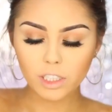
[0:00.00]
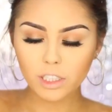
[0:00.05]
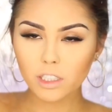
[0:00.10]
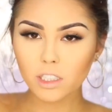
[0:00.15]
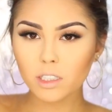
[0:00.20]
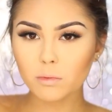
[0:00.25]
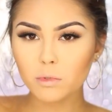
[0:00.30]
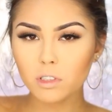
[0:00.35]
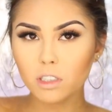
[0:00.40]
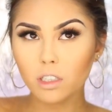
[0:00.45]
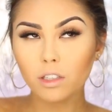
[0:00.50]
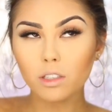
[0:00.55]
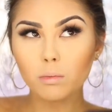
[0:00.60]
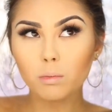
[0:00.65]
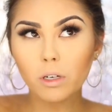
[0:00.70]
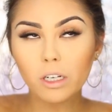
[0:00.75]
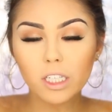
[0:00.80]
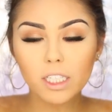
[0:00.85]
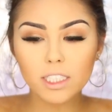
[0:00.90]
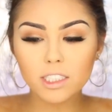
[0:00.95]
Here comes another
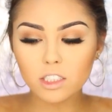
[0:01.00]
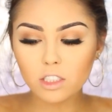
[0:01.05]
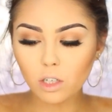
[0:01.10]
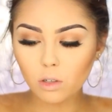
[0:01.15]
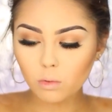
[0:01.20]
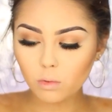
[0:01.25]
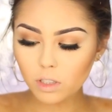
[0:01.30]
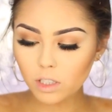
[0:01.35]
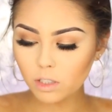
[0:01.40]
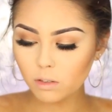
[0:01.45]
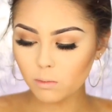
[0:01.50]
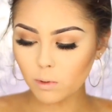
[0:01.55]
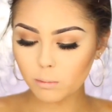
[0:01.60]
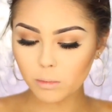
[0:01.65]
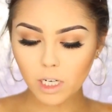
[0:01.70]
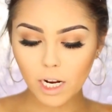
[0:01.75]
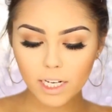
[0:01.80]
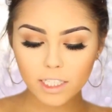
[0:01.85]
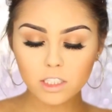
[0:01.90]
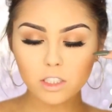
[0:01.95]
part I don't really
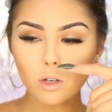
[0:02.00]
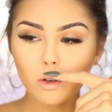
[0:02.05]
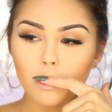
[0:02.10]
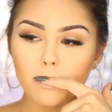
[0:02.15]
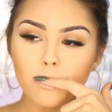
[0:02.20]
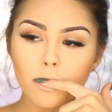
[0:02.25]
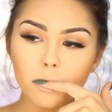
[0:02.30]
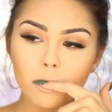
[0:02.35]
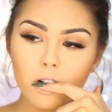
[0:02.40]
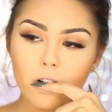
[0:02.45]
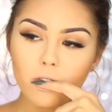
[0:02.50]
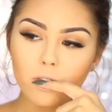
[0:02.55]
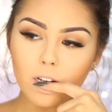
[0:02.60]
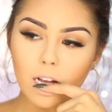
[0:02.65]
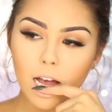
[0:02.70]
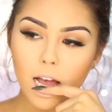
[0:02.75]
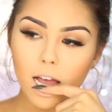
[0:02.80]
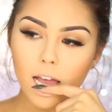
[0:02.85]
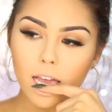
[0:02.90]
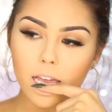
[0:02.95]
remember. I don't remember if
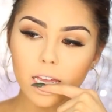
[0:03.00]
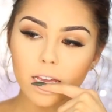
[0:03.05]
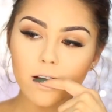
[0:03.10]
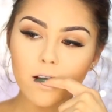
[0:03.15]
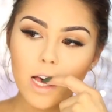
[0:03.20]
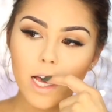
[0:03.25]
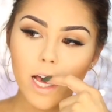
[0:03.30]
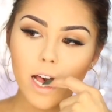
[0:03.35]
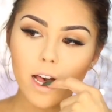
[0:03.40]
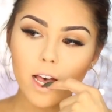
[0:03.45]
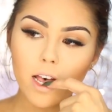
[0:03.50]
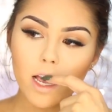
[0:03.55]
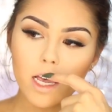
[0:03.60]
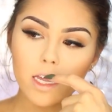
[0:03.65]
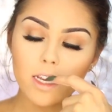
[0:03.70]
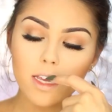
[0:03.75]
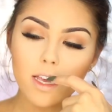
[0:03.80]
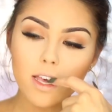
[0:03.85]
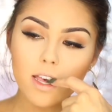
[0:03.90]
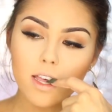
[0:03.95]
I
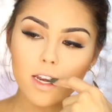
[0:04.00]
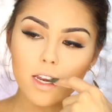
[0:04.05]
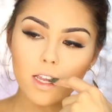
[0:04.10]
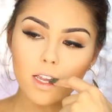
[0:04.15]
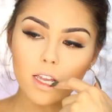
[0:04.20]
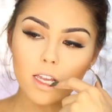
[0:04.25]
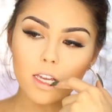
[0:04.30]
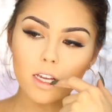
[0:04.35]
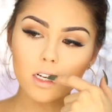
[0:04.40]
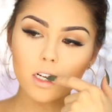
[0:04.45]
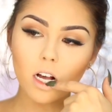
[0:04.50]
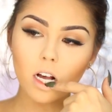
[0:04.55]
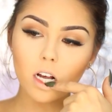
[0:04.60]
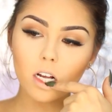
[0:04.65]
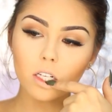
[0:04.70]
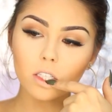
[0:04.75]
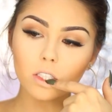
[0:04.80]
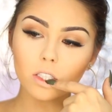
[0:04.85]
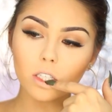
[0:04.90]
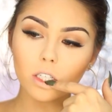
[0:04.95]
had any
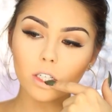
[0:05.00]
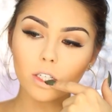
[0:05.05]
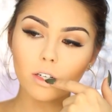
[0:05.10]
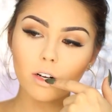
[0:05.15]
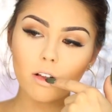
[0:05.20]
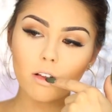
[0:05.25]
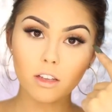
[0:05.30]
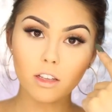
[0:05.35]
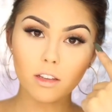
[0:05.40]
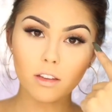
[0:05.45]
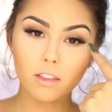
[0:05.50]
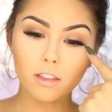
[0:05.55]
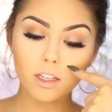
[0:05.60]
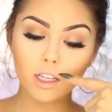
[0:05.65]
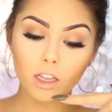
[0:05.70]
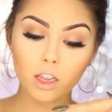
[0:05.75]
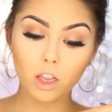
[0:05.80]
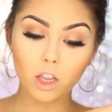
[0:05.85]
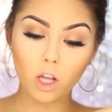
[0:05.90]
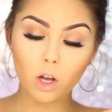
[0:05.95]
color in
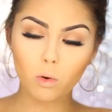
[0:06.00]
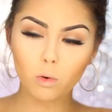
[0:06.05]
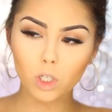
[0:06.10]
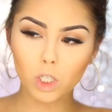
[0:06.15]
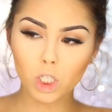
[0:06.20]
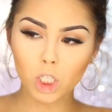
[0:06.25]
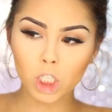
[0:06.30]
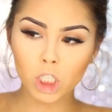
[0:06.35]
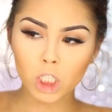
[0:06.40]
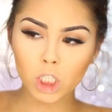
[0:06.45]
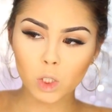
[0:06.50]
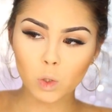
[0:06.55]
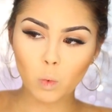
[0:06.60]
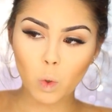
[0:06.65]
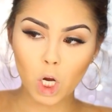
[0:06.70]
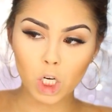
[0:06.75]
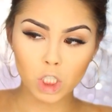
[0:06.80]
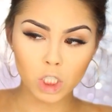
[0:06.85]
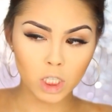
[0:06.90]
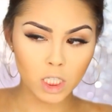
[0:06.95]
the lower
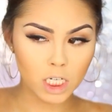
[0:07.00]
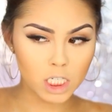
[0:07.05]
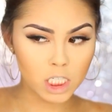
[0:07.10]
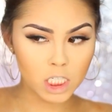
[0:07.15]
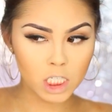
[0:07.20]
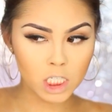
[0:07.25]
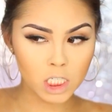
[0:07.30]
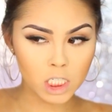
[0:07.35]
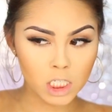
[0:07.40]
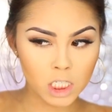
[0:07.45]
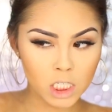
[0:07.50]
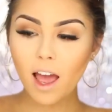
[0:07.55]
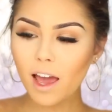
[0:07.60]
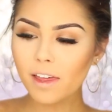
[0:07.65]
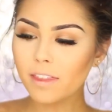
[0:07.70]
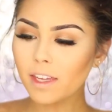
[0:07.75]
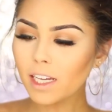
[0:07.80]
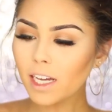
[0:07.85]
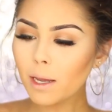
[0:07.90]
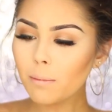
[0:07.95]
waterline.
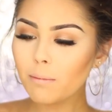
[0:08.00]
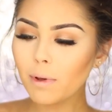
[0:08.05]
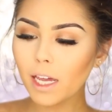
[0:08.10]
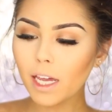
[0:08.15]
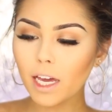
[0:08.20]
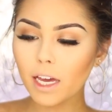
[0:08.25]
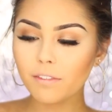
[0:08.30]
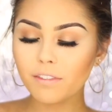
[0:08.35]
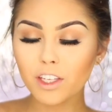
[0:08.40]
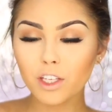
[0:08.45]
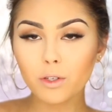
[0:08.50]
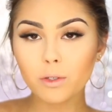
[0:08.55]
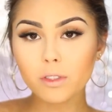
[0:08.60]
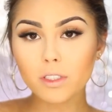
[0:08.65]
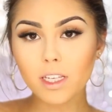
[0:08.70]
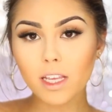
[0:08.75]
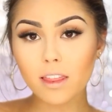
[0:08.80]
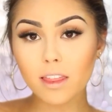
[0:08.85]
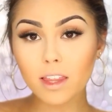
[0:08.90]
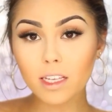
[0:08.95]
I think I may have
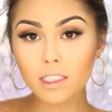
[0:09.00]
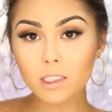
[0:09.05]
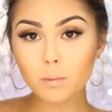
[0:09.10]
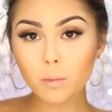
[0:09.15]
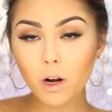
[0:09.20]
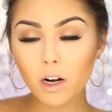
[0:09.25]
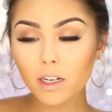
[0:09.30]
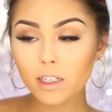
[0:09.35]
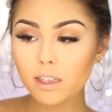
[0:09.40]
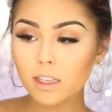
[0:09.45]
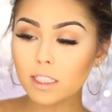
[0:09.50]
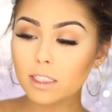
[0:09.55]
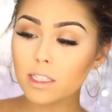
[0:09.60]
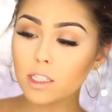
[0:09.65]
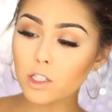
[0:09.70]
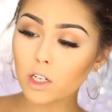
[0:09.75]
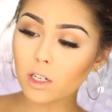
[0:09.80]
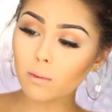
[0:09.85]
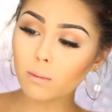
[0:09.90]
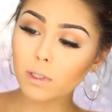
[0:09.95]
used this product. This
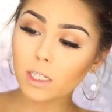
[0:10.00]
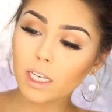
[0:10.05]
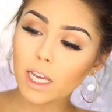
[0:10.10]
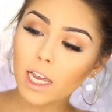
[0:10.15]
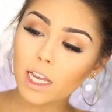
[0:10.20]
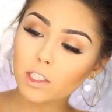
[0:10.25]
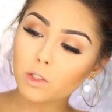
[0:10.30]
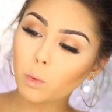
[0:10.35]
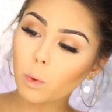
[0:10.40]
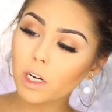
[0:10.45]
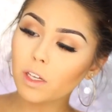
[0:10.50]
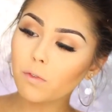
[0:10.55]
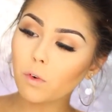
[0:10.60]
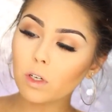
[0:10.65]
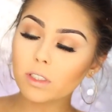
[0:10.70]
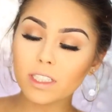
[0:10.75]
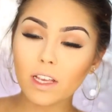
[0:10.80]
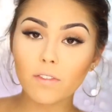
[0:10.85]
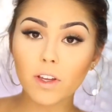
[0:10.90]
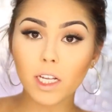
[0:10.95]
is Urban Decay
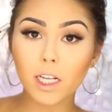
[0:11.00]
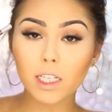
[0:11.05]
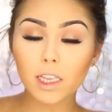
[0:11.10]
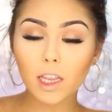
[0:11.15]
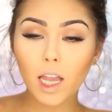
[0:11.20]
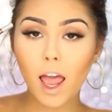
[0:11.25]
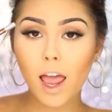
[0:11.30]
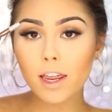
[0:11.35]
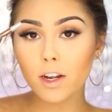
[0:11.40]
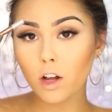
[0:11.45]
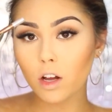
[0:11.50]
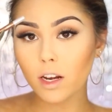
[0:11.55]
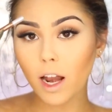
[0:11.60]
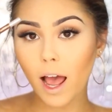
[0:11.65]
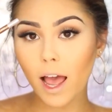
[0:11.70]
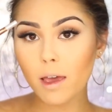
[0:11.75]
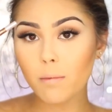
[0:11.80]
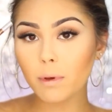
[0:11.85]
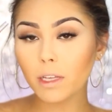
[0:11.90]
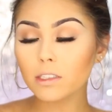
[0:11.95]
24/7 Glide On
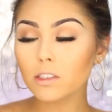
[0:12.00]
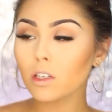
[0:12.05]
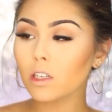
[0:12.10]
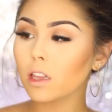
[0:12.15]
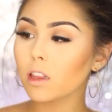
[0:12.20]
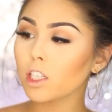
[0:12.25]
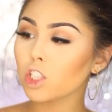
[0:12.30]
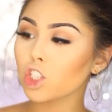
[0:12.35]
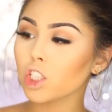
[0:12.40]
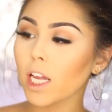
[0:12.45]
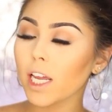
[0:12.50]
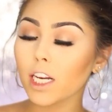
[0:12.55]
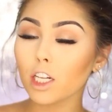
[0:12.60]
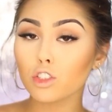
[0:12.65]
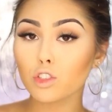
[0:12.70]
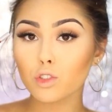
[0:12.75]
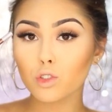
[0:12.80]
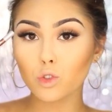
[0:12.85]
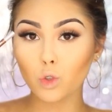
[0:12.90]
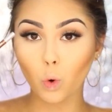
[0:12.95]
Eye Pencil in the
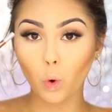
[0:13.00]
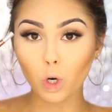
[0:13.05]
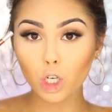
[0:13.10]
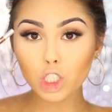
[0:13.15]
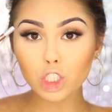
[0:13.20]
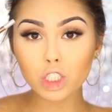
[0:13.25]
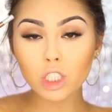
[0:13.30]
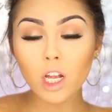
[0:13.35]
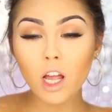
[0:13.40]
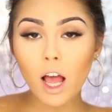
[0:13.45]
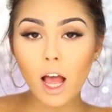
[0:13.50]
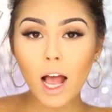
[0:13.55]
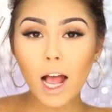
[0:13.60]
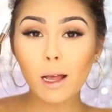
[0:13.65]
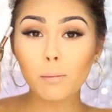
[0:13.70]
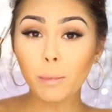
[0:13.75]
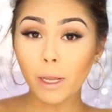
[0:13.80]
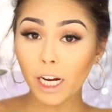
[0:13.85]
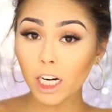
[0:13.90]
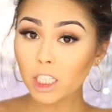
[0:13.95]
shade Scorch.
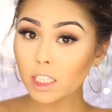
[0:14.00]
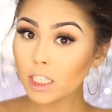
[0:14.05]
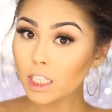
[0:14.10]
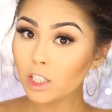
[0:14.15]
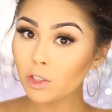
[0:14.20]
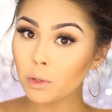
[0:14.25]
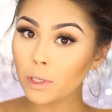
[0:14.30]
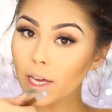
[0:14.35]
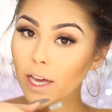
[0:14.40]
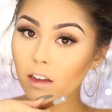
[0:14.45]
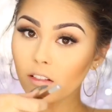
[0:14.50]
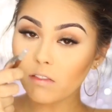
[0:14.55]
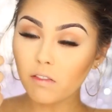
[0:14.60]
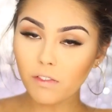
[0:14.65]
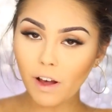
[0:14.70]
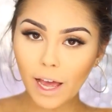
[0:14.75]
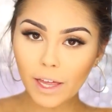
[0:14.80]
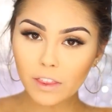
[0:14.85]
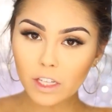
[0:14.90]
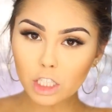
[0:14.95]
Apparently you can't
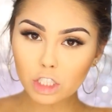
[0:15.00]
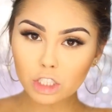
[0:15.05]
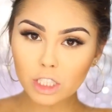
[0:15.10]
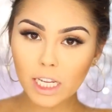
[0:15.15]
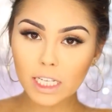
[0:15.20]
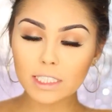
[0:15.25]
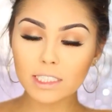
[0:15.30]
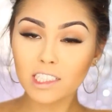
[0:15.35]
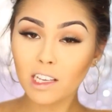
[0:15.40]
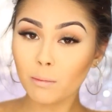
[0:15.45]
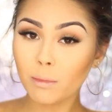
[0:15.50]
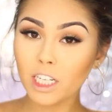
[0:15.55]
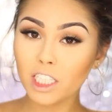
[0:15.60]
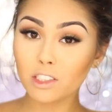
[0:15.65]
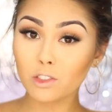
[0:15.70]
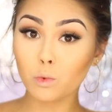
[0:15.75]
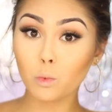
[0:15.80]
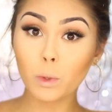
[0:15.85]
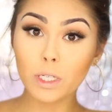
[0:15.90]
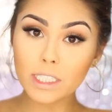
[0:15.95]
find this shade.
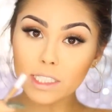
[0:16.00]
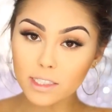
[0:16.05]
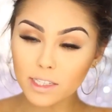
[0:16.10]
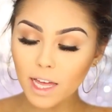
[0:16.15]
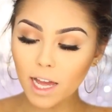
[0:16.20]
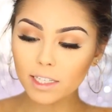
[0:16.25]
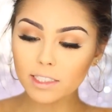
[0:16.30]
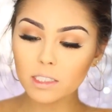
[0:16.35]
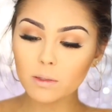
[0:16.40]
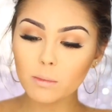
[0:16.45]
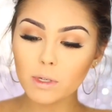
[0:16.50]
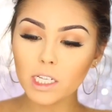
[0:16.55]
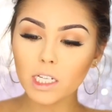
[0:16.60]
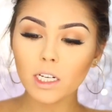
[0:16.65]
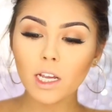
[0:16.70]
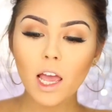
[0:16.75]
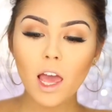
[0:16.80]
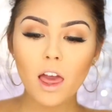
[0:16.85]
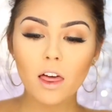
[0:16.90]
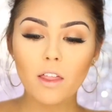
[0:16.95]
Somebody tweeted that to
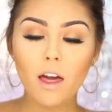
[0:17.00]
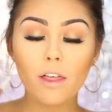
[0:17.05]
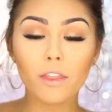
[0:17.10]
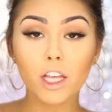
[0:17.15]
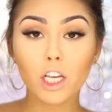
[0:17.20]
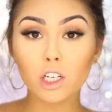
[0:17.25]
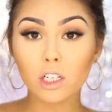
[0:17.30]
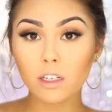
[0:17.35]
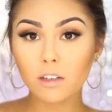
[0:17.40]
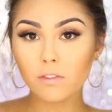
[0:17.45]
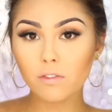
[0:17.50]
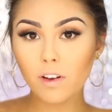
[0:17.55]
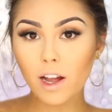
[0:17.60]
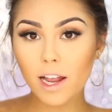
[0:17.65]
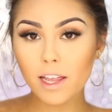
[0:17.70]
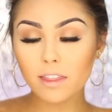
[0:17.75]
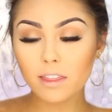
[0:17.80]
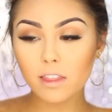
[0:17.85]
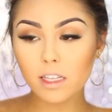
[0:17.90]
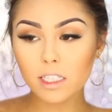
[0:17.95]
me, that they couldn't
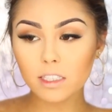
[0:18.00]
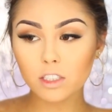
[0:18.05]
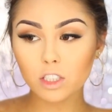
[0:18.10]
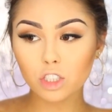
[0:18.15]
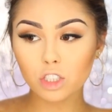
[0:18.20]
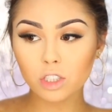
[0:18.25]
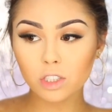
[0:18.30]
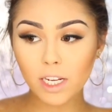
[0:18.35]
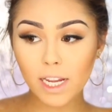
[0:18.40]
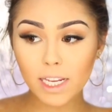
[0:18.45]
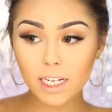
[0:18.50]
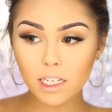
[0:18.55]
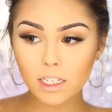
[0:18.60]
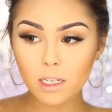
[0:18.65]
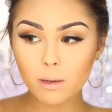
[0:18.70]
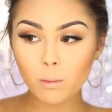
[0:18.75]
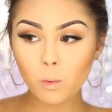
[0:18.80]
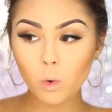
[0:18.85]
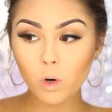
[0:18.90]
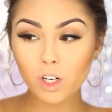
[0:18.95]
find this shade
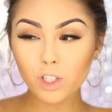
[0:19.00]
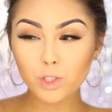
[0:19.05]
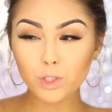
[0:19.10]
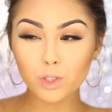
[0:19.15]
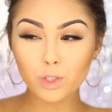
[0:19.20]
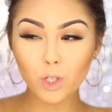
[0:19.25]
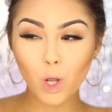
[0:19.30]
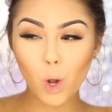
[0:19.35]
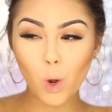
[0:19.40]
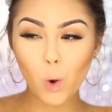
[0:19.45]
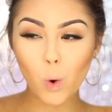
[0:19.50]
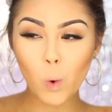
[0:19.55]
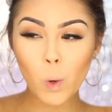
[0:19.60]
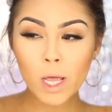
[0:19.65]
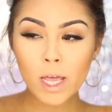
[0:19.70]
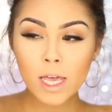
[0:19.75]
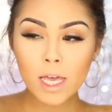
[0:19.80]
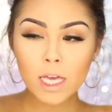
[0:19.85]
anymore, so